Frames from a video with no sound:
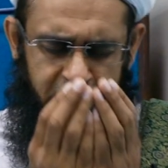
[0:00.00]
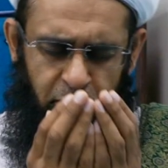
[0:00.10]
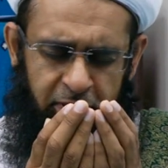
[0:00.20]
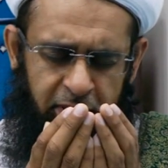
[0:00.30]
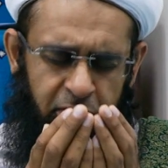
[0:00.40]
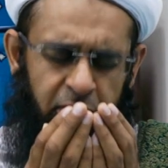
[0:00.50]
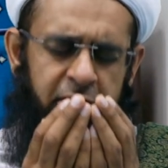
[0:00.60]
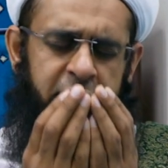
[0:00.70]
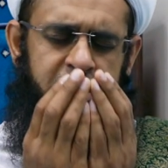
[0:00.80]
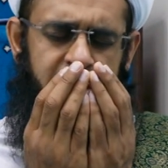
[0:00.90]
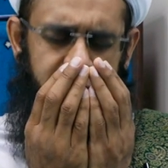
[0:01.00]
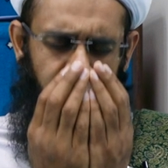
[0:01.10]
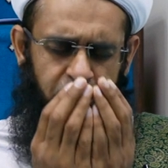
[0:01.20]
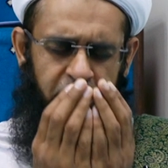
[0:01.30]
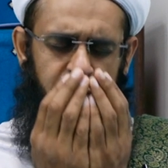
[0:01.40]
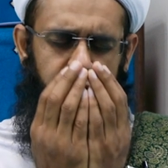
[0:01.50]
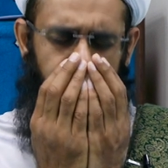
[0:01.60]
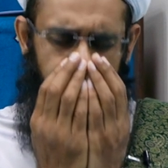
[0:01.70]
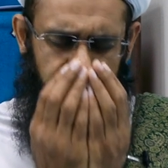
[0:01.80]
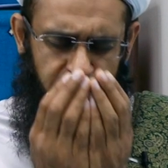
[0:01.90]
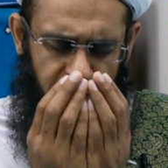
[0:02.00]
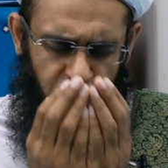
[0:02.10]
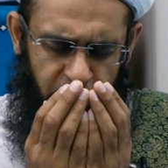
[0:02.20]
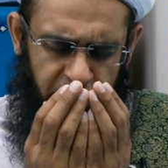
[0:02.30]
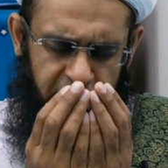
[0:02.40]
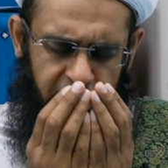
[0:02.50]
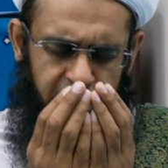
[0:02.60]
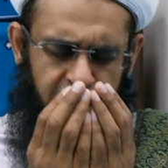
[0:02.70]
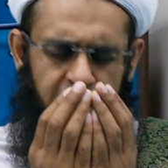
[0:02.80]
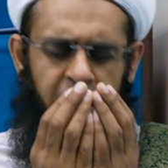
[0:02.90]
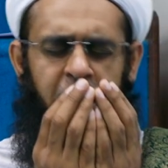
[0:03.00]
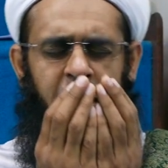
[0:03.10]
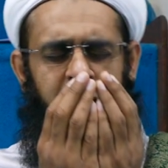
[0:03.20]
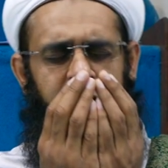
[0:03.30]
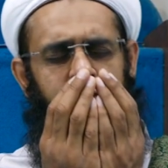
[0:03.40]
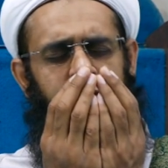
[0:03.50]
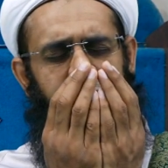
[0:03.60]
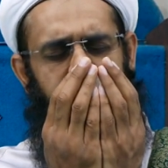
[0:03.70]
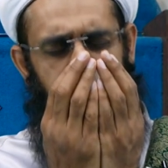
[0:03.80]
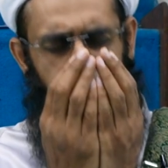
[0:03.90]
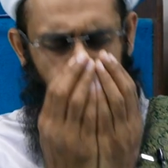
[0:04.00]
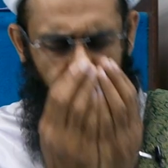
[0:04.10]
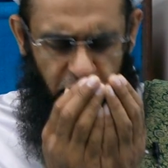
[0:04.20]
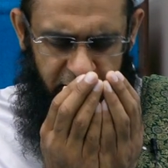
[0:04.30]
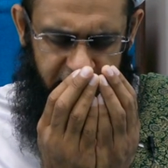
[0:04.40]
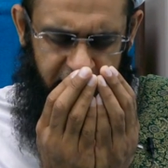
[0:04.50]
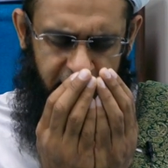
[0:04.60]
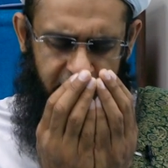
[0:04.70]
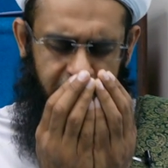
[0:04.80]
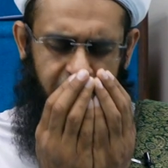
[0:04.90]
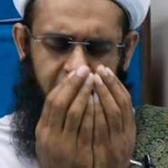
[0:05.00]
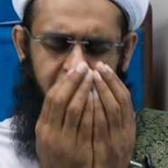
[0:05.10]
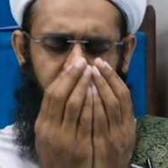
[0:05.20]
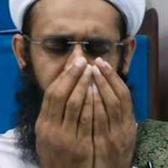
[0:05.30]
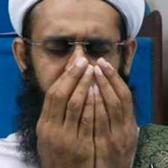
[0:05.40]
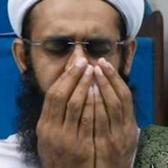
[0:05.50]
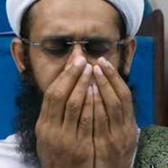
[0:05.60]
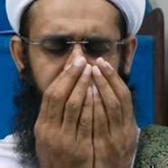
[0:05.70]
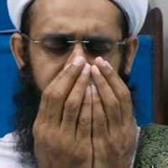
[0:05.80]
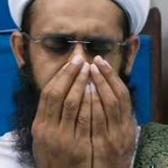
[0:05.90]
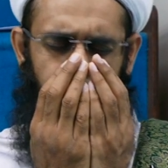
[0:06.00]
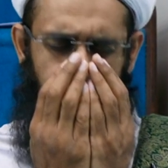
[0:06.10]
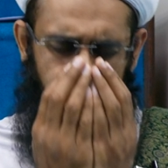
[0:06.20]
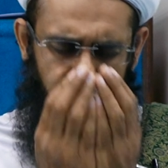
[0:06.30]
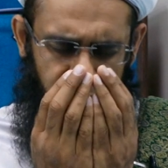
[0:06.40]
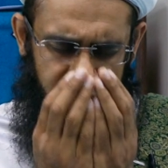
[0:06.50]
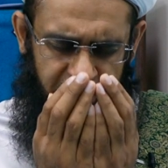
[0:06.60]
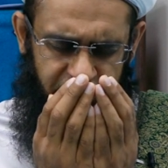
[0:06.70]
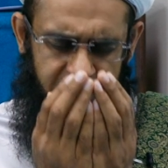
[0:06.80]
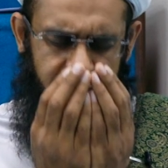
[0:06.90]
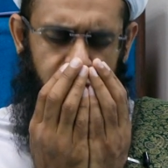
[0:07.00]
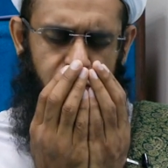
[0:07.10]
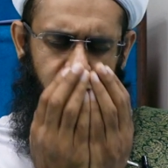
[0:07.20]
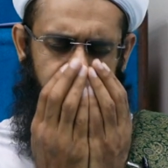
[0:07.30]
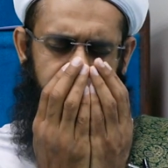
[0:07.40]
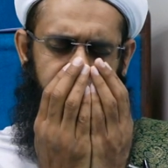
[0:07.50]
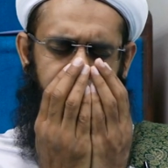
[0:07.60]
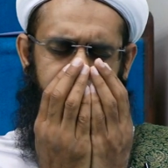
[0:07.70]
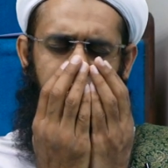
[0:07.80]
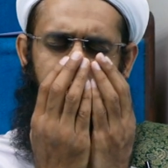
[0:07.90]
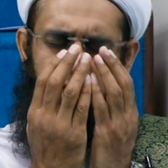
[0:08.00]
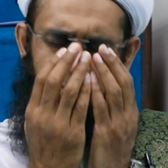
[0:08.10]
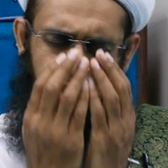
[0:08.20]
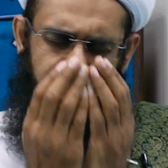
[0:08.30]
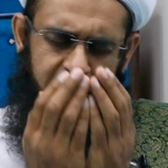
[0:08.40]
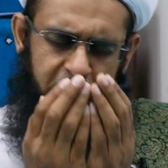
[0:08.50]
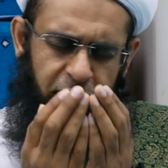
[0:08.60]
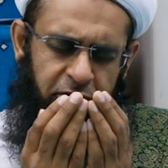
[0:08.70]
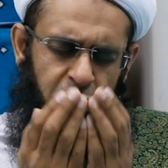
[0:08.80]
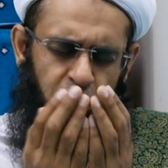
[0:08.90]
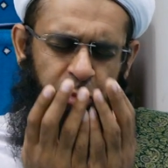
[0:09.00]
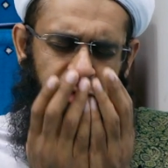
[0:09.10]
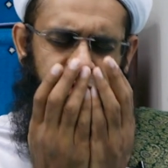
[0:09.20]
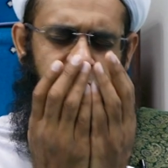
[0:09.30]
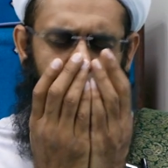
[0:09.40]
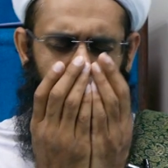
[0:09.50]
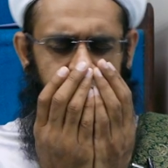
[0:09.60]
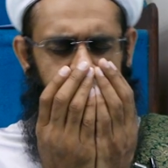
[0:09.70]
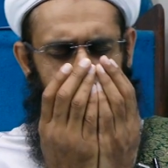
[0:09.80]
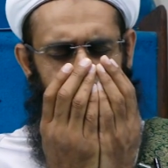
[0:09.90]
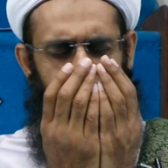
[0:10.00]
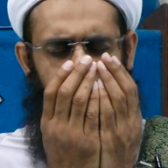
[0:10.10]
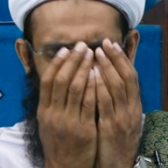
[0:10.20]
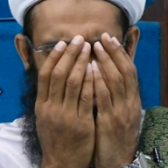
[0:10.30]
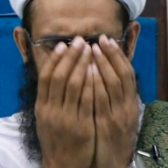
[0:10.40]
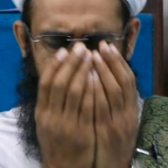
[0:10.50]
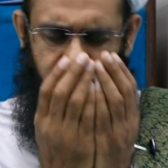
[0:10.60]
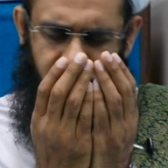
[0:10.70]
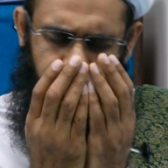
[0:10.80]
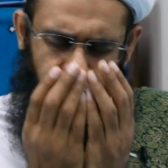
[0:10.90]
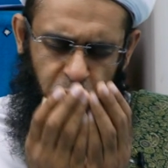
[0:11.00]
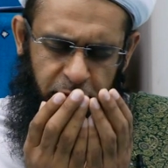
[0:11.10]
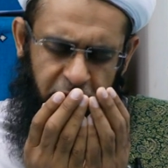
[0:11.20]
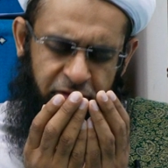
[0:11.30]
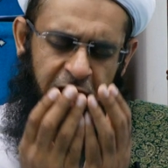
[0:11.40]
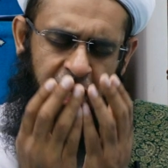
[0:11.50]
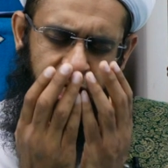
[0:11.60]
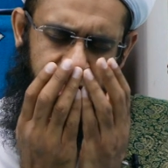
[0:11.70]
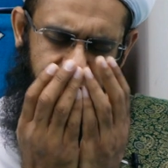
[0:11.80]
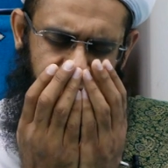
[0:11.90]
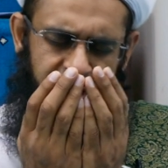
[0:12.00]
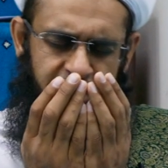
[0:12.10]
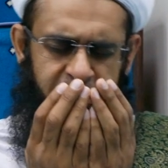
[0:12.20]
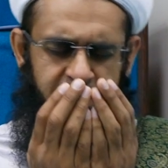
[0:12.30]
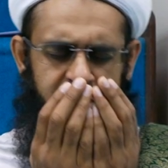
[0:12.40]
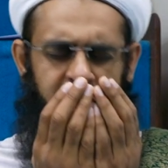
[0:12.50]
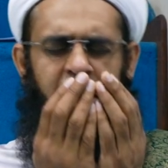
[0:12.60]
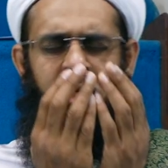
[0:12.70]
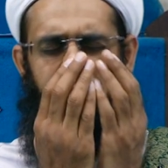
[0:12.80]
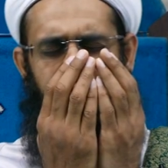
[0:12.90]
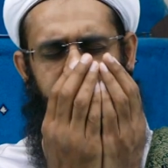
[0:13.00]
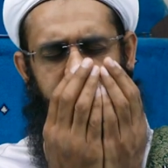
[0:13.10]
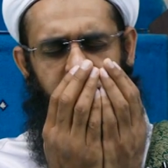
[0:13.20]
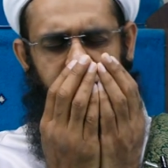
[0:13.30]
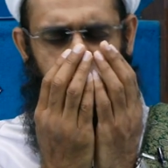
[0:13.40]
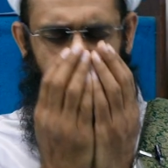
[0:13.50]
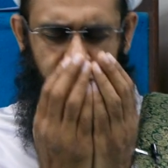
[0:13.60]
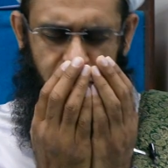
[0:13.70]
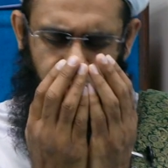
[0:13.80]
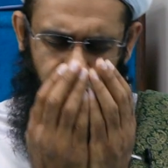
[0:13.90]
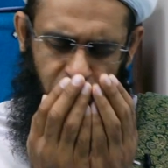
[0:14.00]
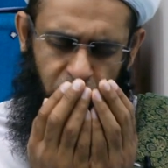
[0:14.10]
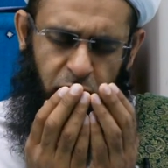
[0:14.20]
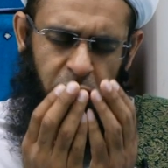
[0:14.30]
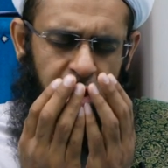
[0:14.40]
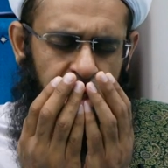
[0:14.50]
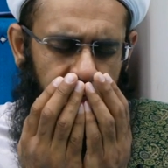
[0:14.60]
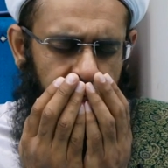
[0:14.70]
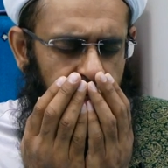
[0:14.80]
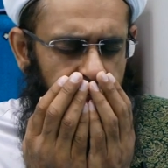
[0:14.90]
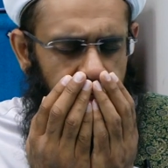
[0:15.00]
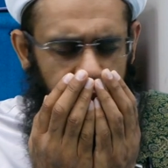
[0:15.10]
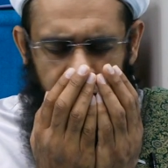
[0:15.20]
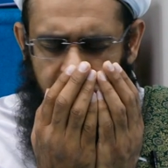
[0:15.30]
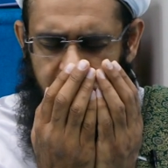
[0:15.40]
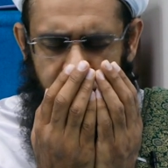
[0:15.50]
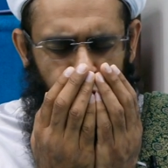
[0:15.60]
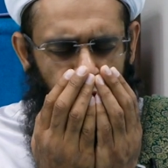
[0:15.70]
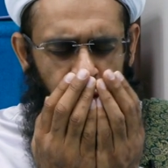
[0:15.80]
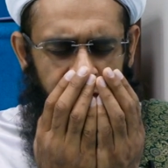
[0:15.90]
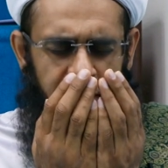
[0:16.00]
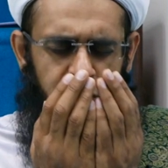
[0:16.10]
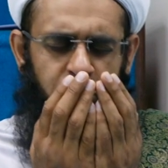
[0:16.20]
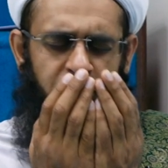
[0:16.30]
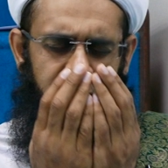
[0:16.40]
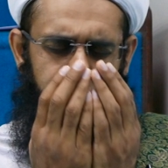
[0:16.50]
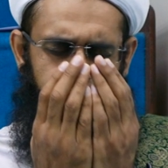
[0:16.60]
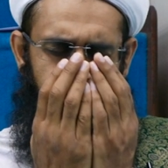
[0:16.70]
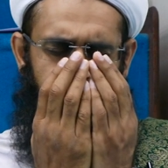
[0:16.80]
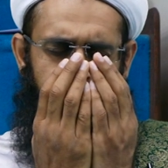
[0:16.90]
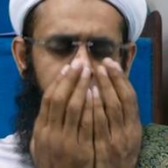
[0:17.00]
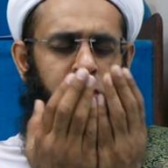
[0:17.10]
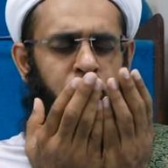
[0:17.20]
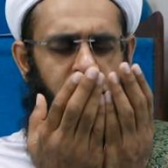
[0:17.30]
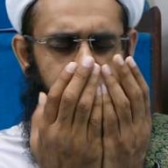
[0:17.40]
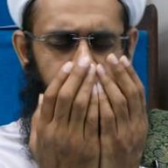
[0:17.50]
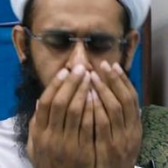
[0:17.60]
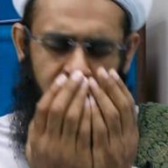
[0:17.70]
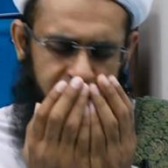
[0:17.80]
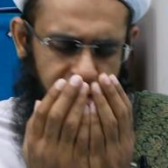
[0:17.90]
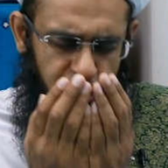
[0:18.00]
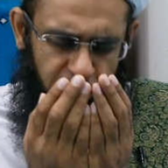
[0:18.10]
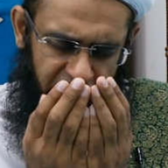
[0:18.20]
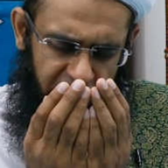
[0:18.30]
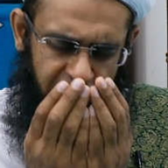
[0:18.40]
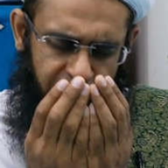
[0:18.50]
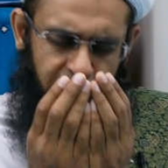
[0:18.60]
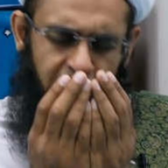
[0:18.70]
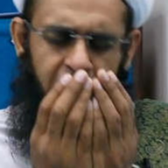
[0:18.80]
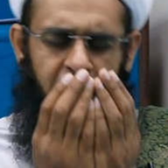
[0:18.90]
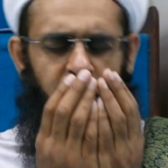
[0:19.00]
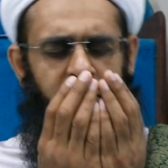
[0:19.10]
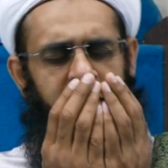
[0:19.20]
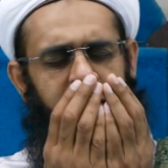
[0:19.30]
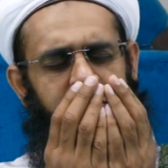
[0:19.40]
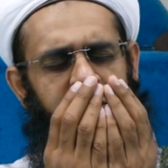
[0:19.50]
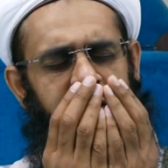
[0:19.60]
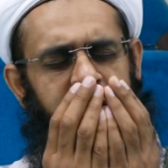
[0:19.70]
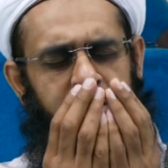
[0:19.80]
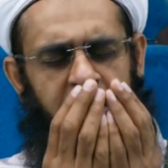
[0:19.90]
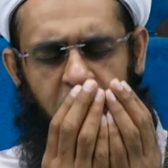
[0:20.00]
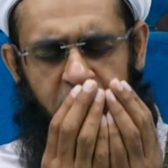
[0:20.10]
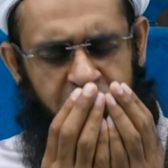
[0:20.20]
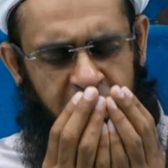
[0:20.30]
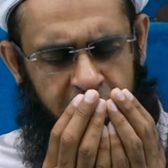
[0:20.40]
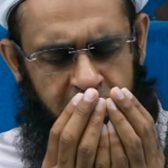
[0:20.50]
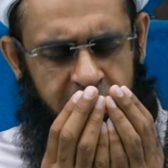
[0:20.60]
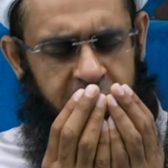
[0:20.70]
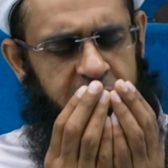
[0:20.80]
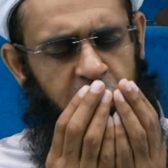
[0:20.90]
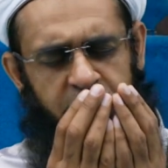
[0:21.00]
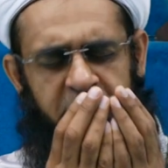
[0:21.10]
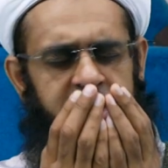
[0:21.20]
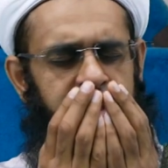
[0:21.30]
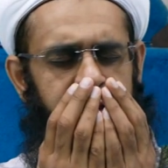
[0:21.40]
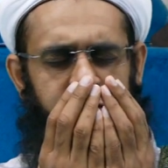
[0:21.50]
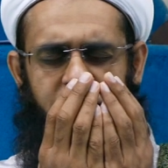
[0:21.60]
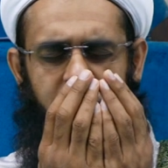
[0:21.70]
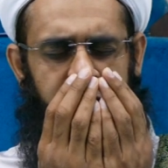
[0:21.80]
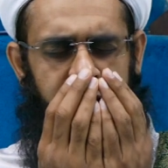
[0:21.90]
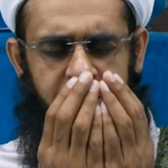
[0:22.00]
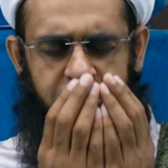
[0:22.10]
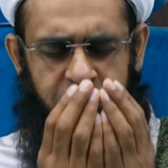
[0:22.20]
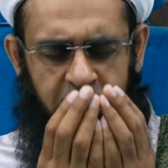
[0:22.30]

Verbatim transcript: O oh Allah, grant us the tawfiq to remember you abundantly and to remember you constantly. And O Allah, make us your true servants and true slaves. Make us of the group of the awliya, make us of the group of the higher believers, make us of those who are just longing to meet you and you are wanting to meet them. O Allah, make the, our final days our best days of our life.